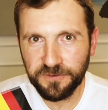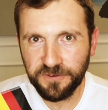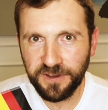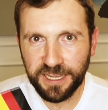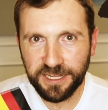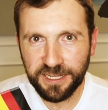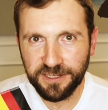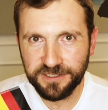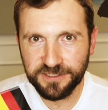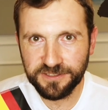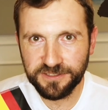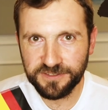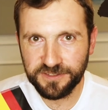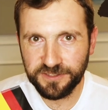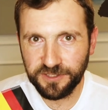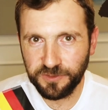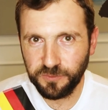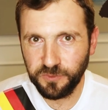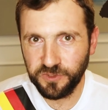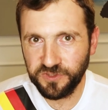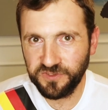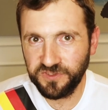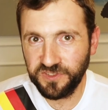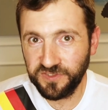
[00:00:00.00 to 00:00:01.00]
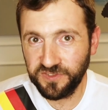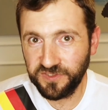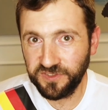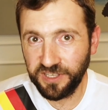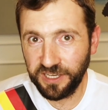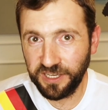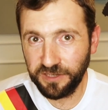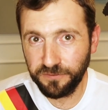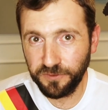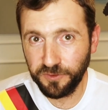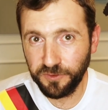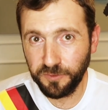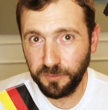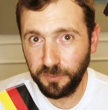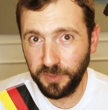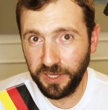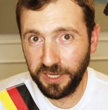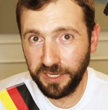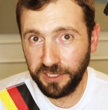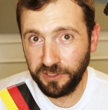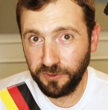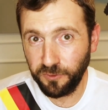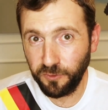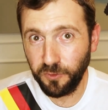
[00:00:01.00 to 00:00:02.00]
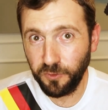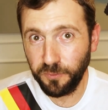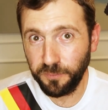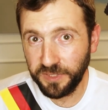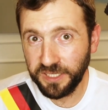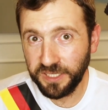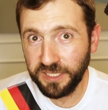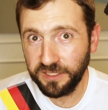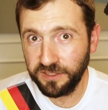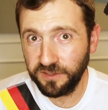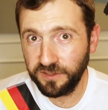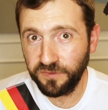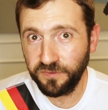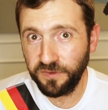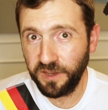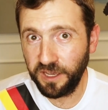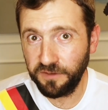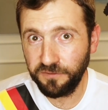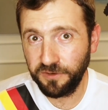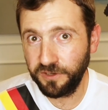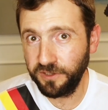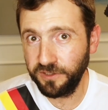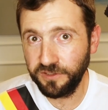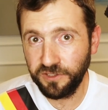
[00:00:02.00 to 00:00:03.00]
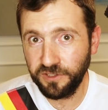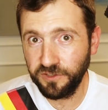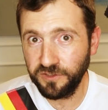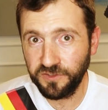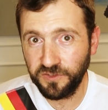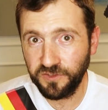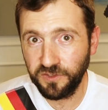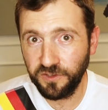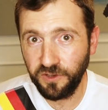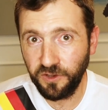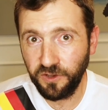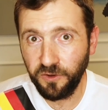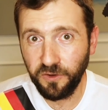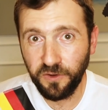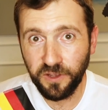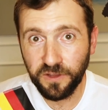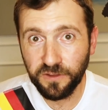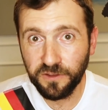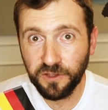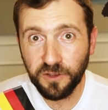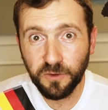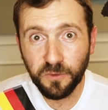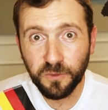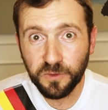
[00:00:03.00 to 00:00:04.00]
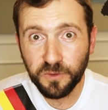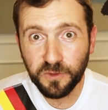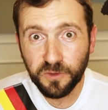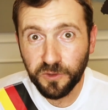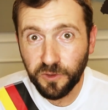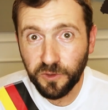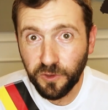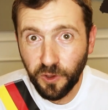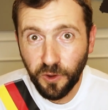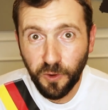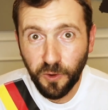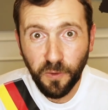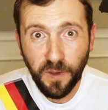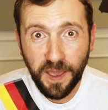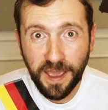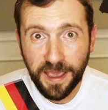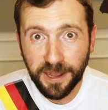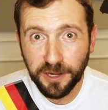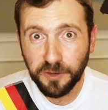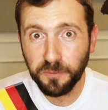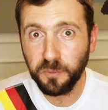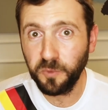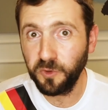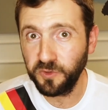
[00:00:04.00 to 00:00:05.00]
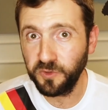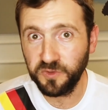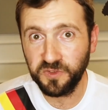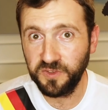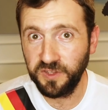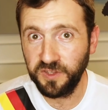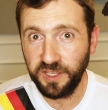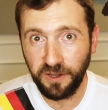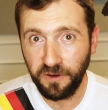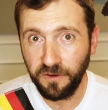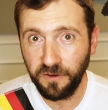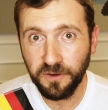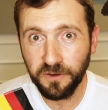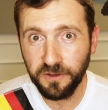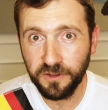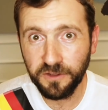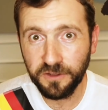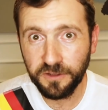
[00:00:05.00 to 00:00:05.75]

of islands that was discovered by Europeans 500 years ago, and there were no animals there.